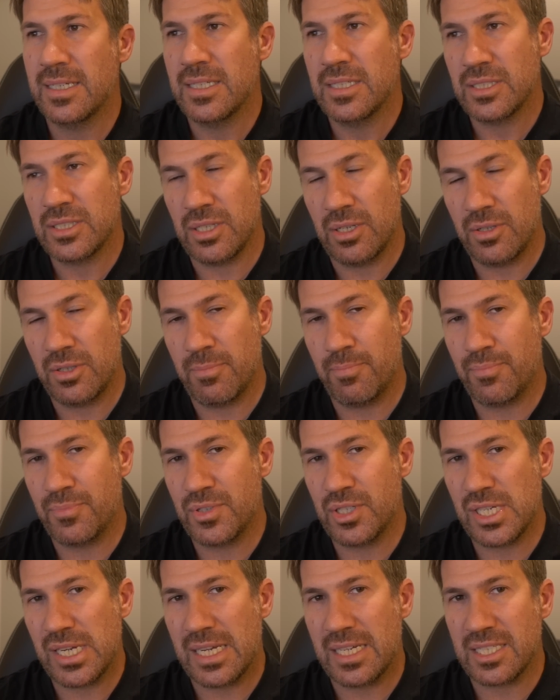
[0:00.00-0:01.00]
So the
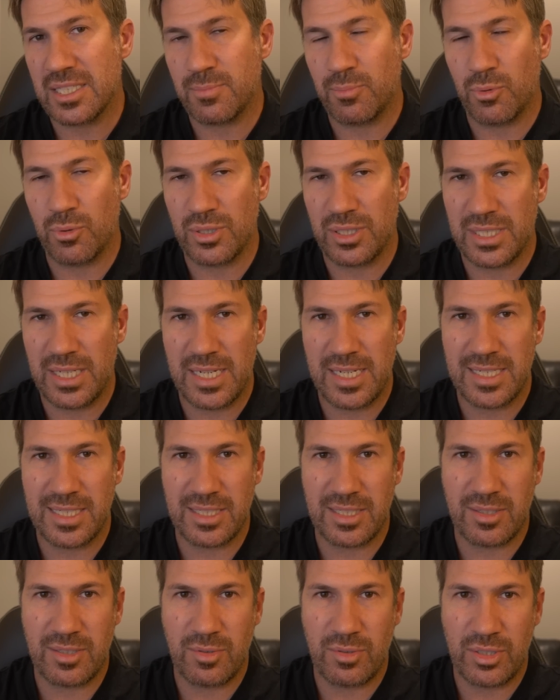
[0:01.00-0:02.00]
GR Sport
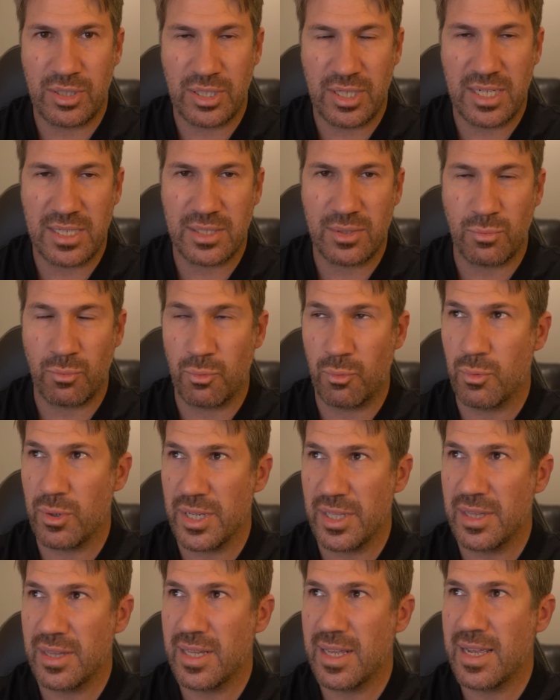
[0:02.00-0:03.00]
does just
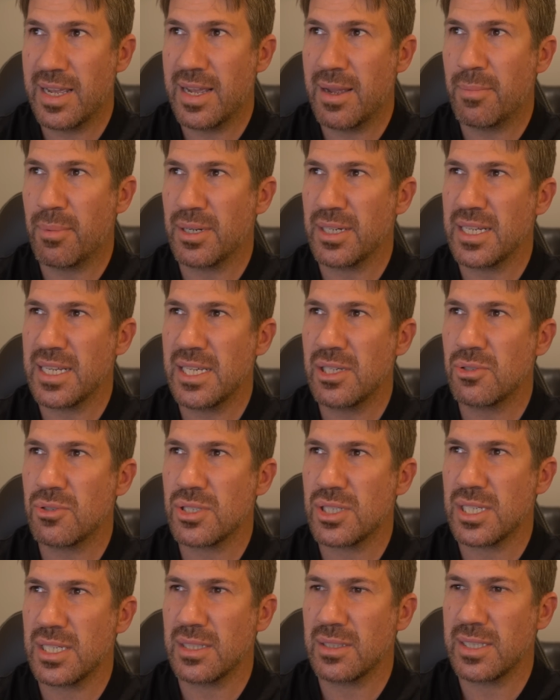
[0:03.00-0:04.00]
win there, but
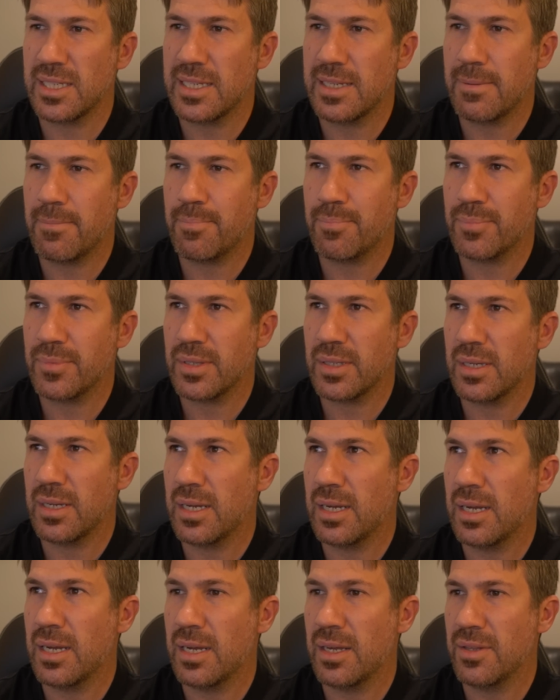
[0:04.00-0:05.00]
interestingly,
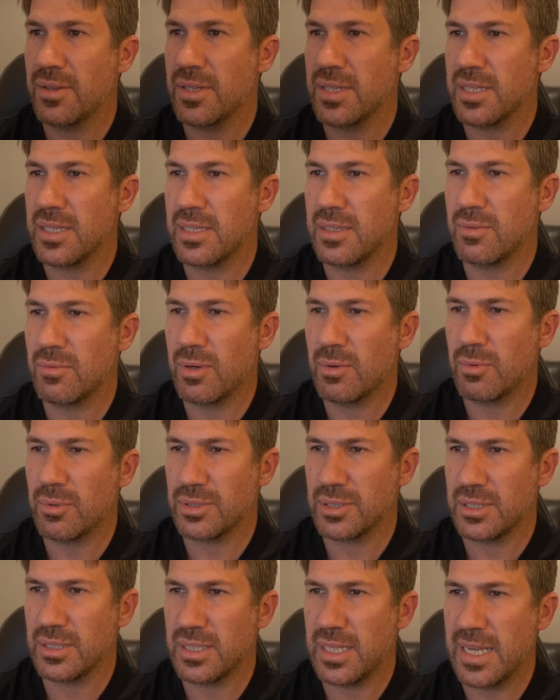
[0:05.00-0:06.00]

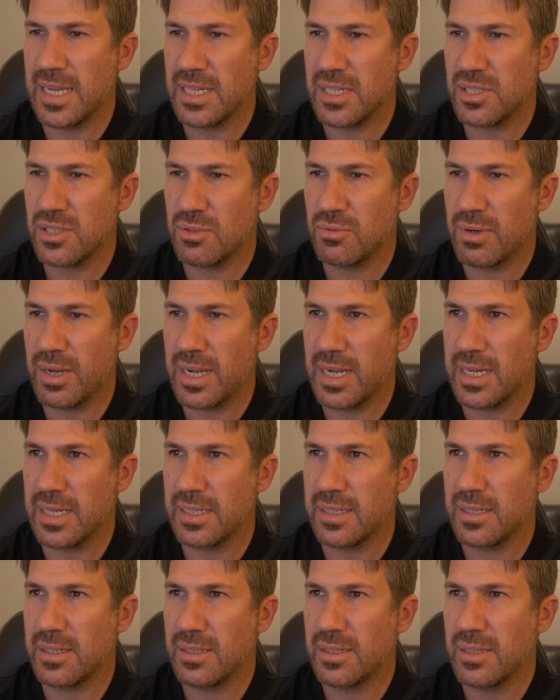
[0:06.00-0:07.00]
the
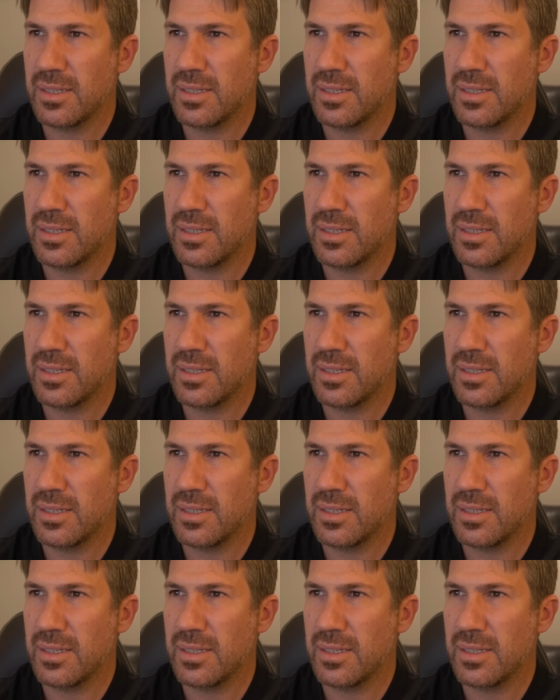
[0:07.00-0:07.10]
X-Terrain